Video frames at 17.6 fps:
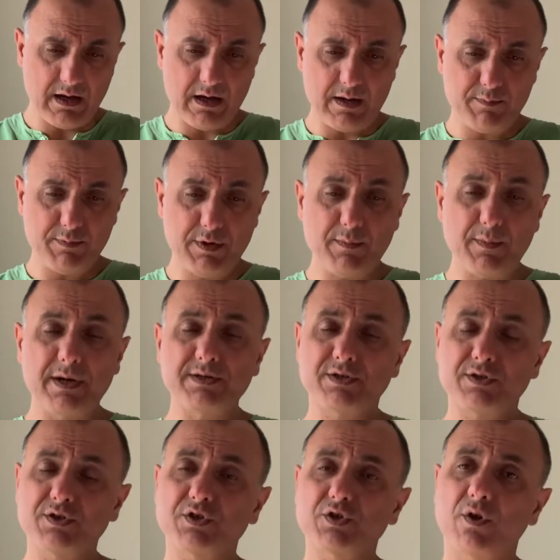minimize
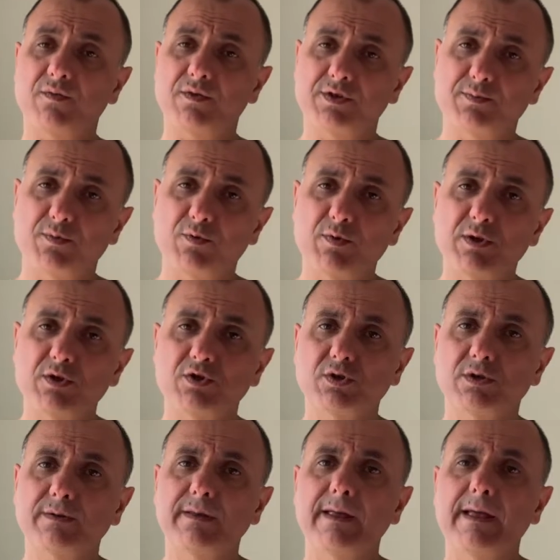the risk of
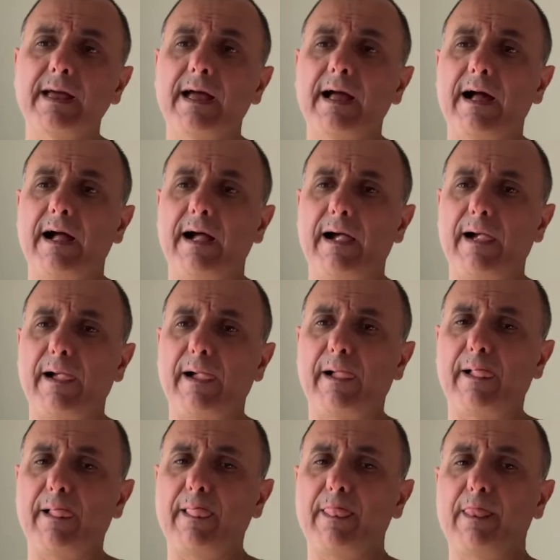aspiration.
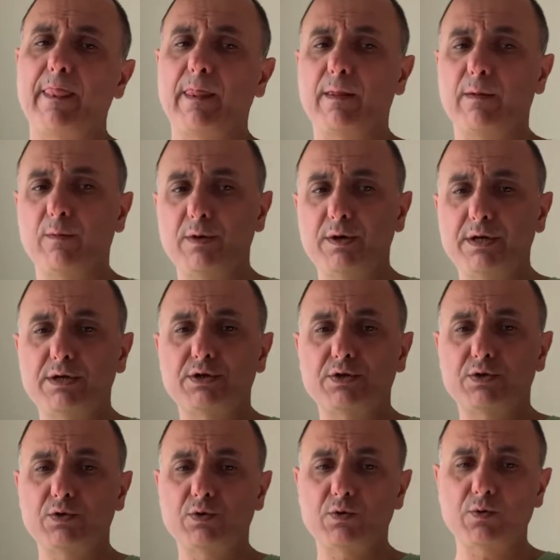We need
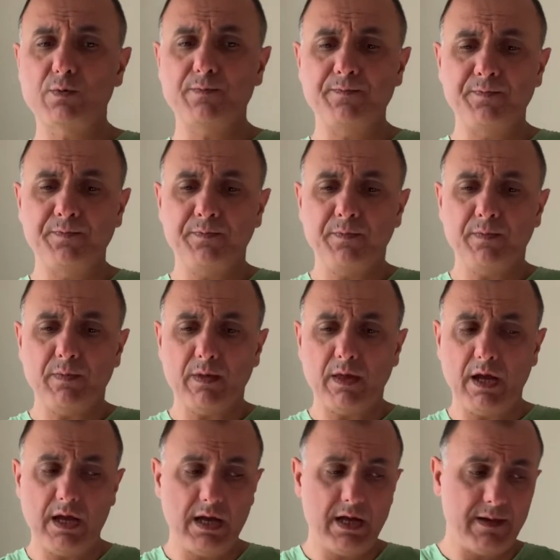to
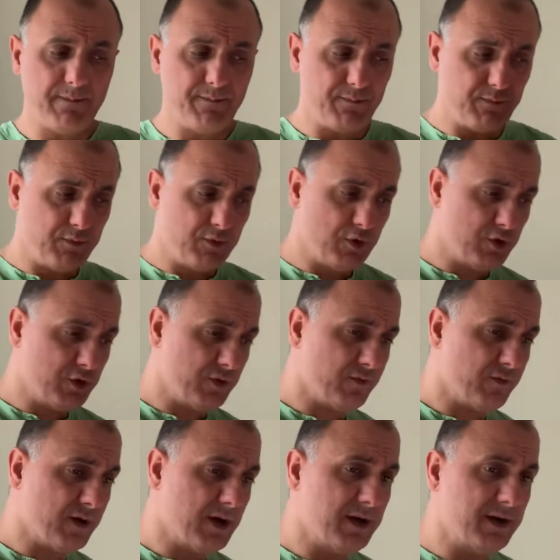
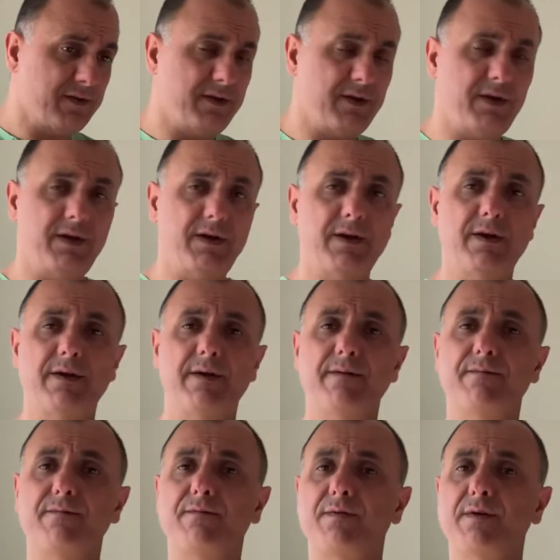notify the
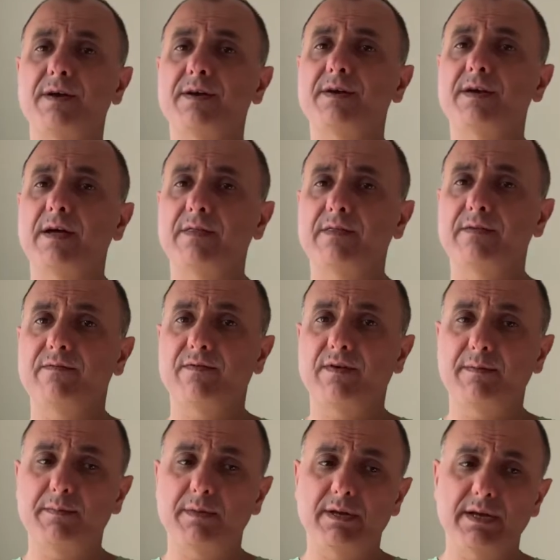friend and the
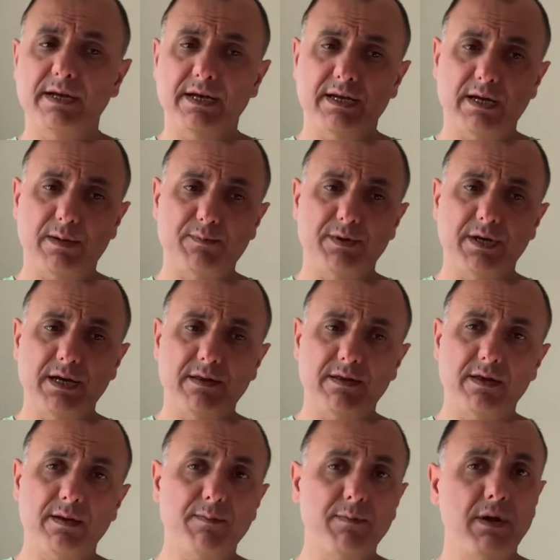family and update
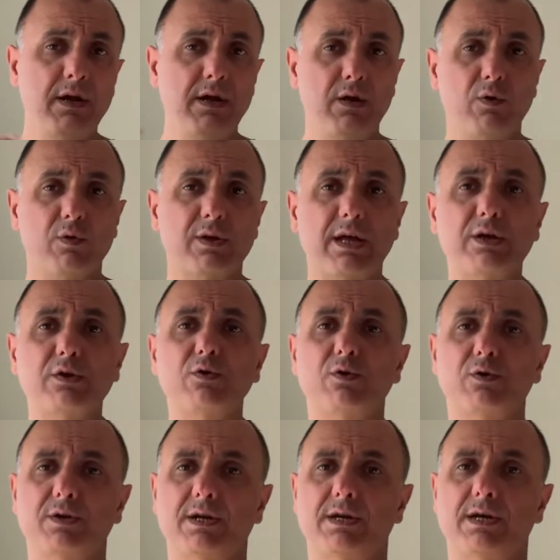them. We'd like to
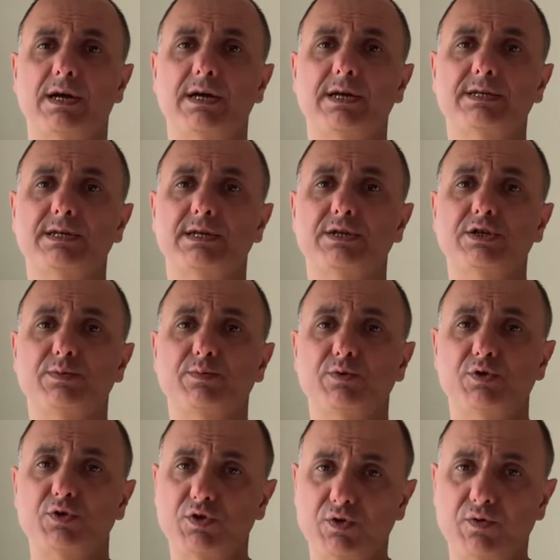organize a
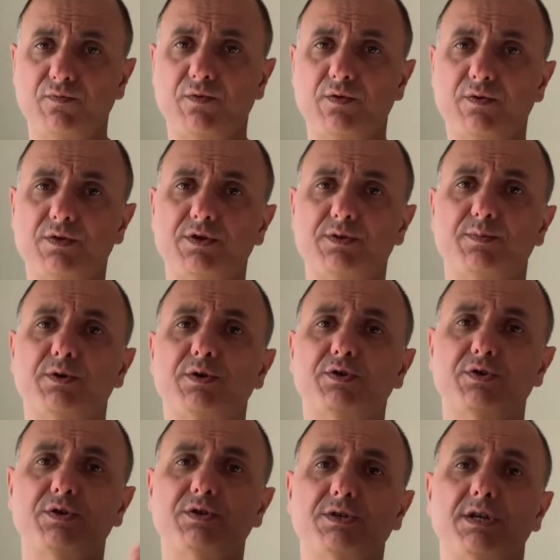disposition for this
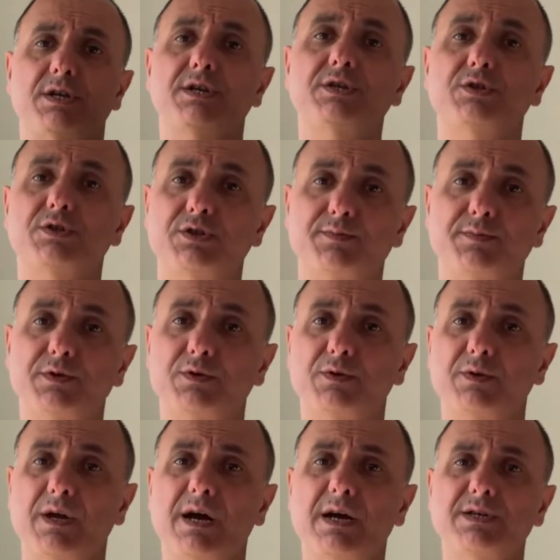patient. I need to speak to
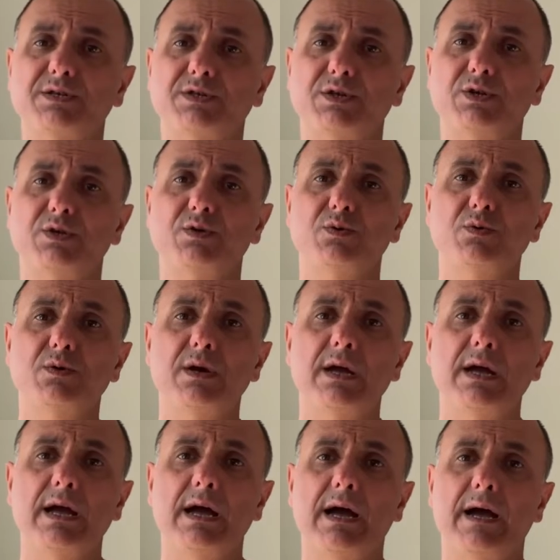the ICU
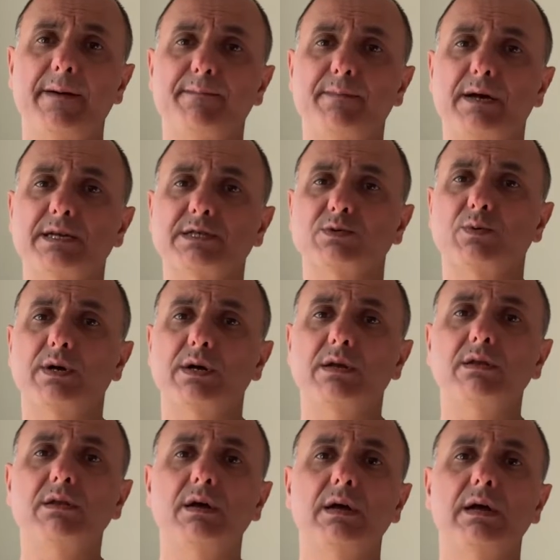as
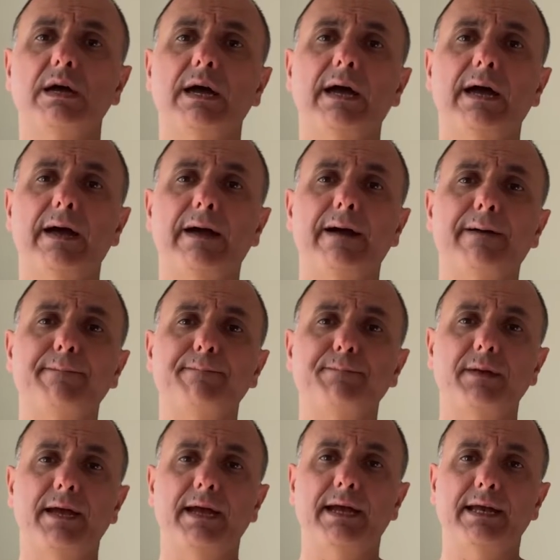well,
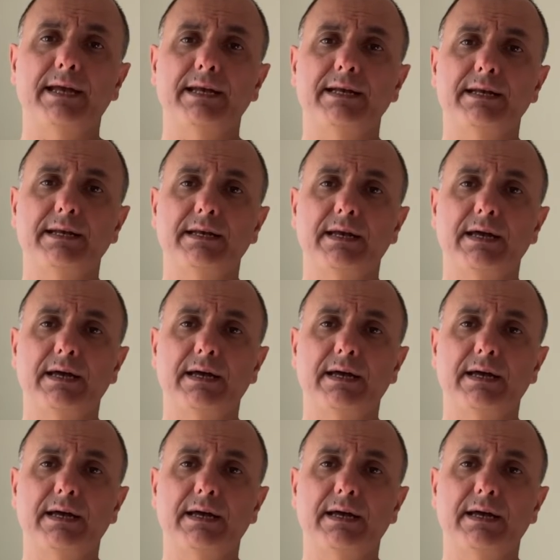and